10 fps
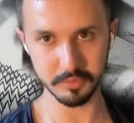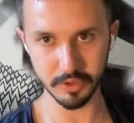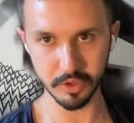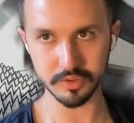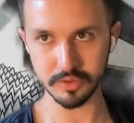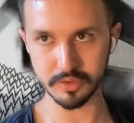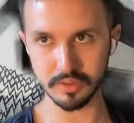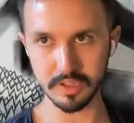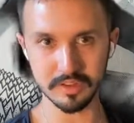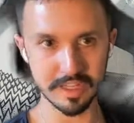be locked
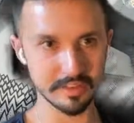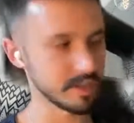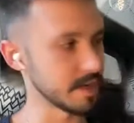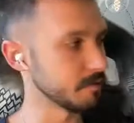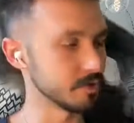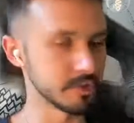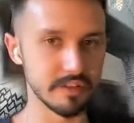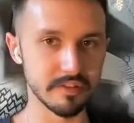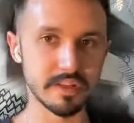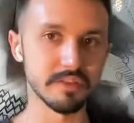in that time for the
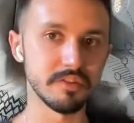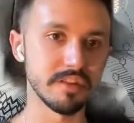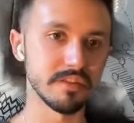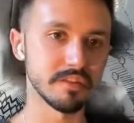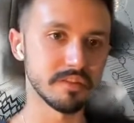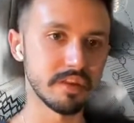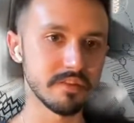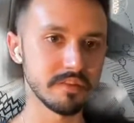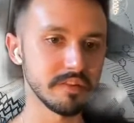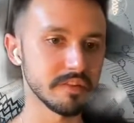incentivized
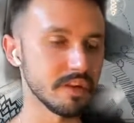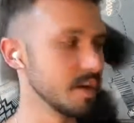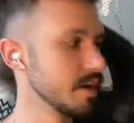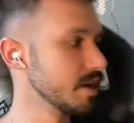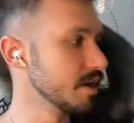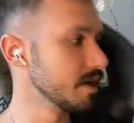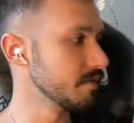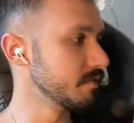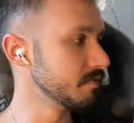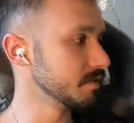testnet,
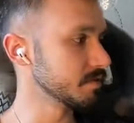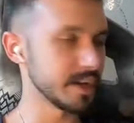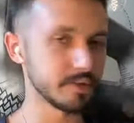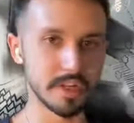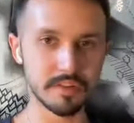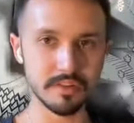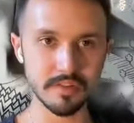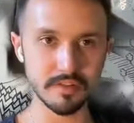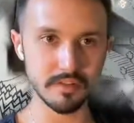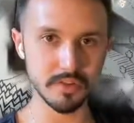we will try to
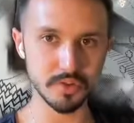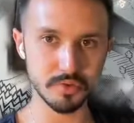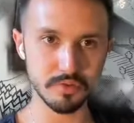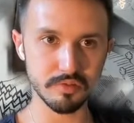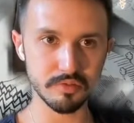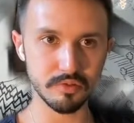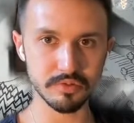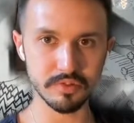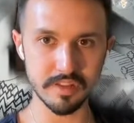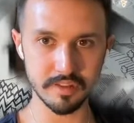address these issues
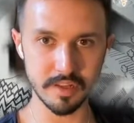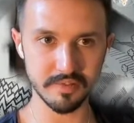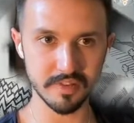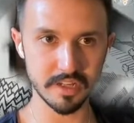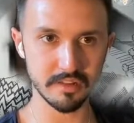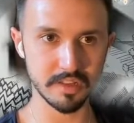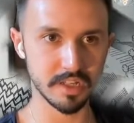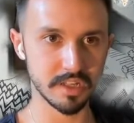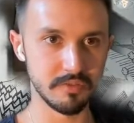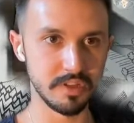on the desktop side,
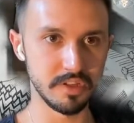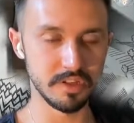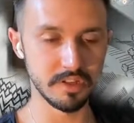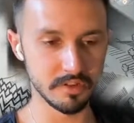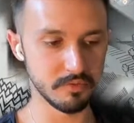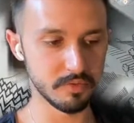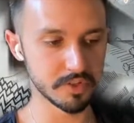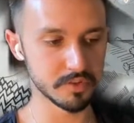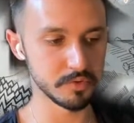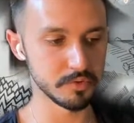and we
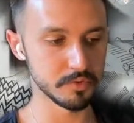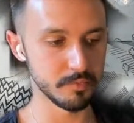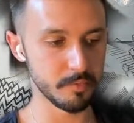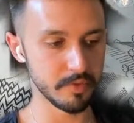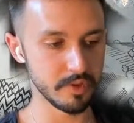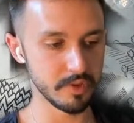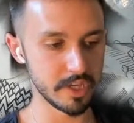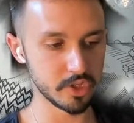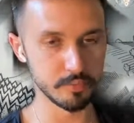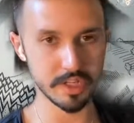want to
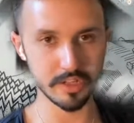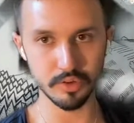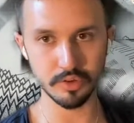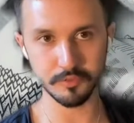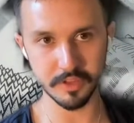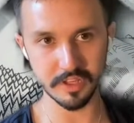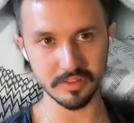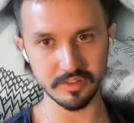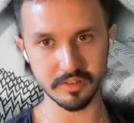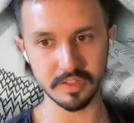accumulate all the
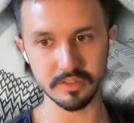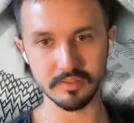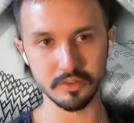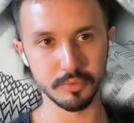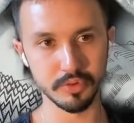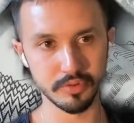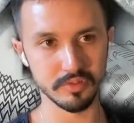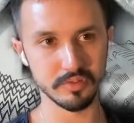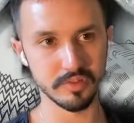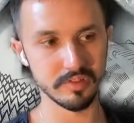fixes in the
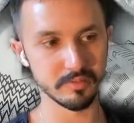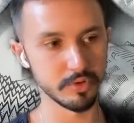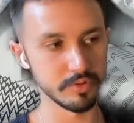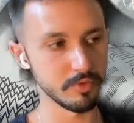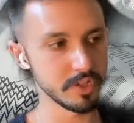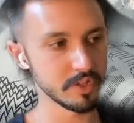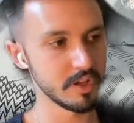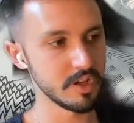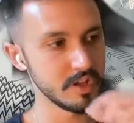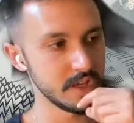0.6.1,
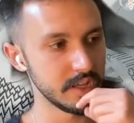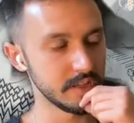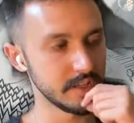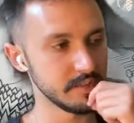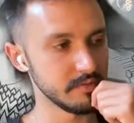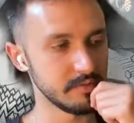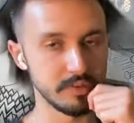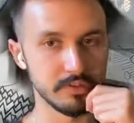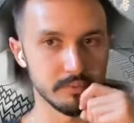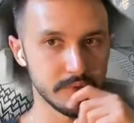and then
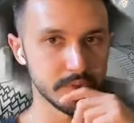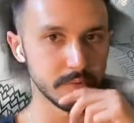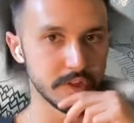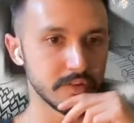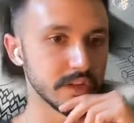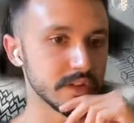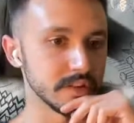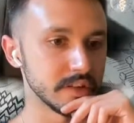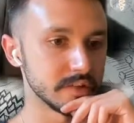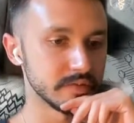we will probably have a
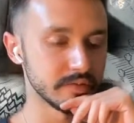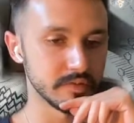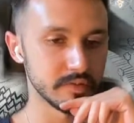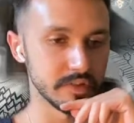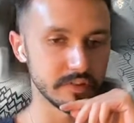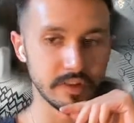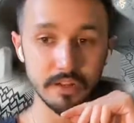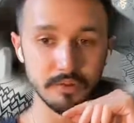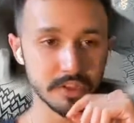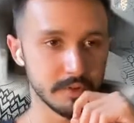latest release.
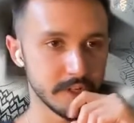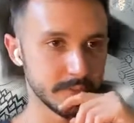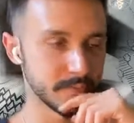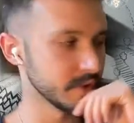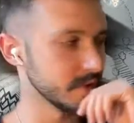Hello, Jeremiah.